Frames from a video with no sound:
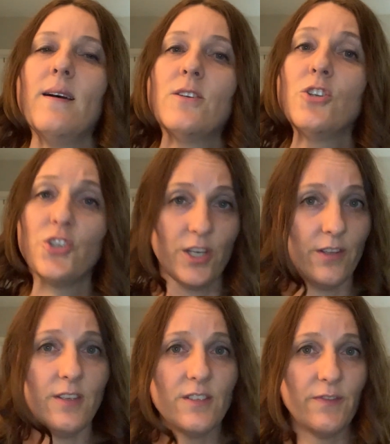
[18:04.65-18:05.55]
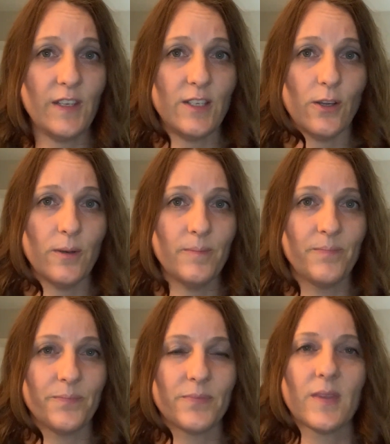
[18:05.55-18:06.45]
share this video,
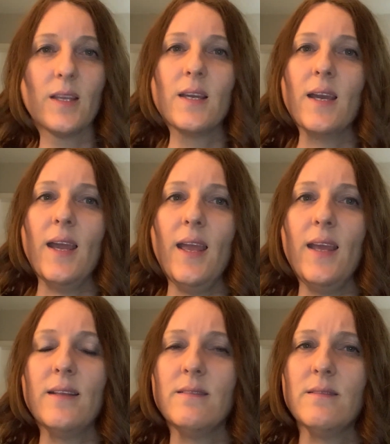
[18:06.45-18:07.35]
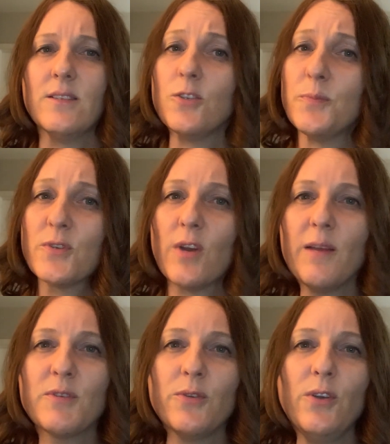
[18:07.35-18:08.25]
and subscribe
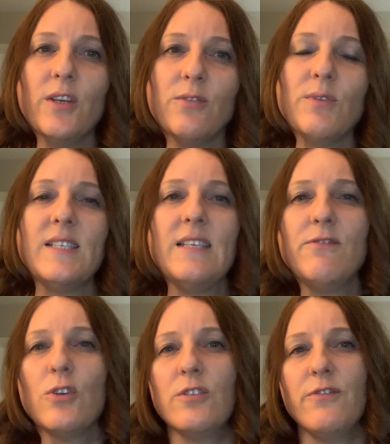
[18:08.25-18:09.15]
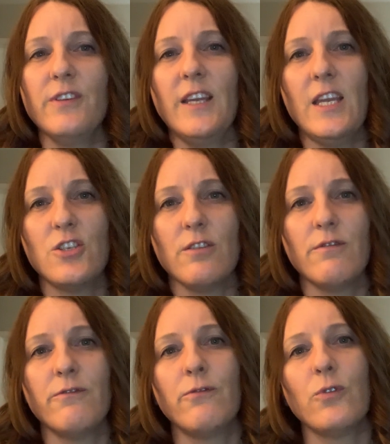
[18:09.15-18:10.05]
so you can receive notification
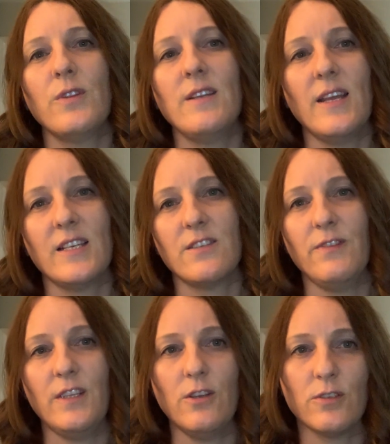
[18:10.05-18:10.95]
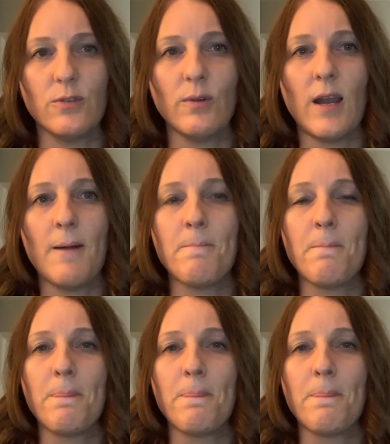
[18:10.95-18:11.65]
for the next videos to come.